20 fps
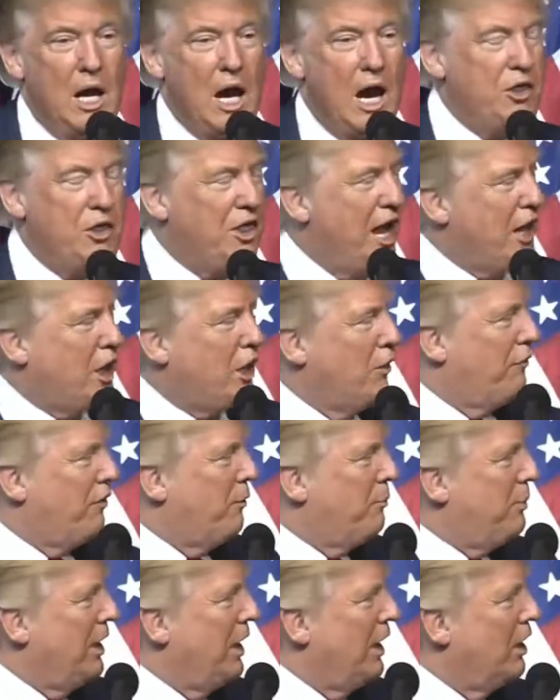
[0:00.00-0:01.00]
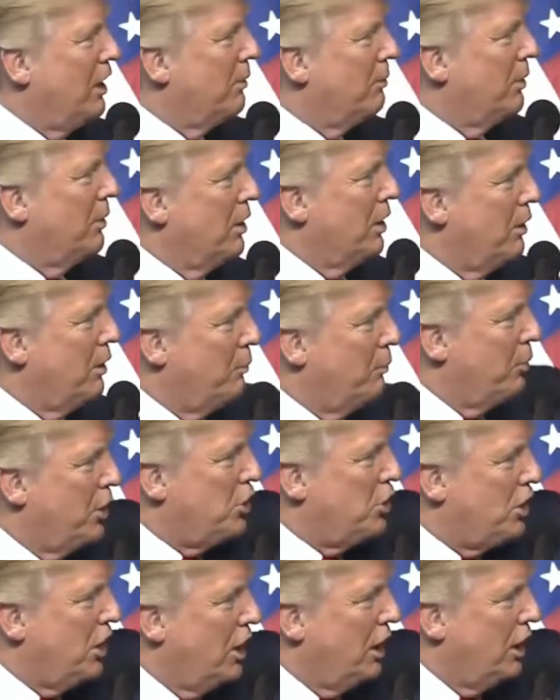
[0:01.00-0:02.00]
And thank you for being here, Bernie.
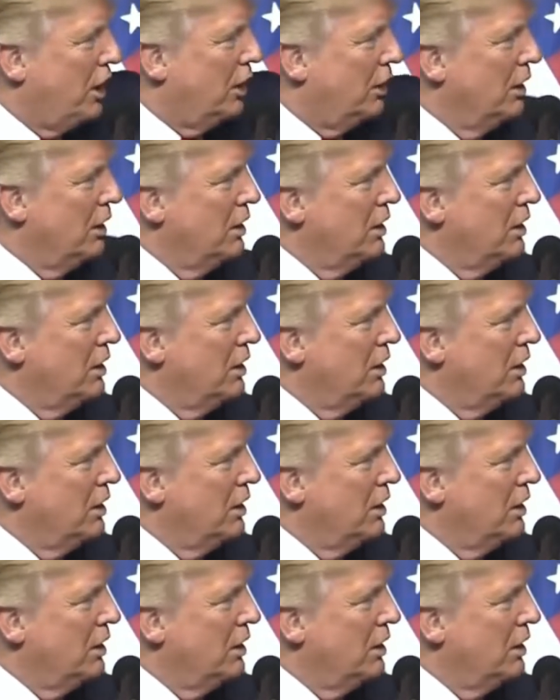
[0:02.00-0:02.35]
Appreciate it.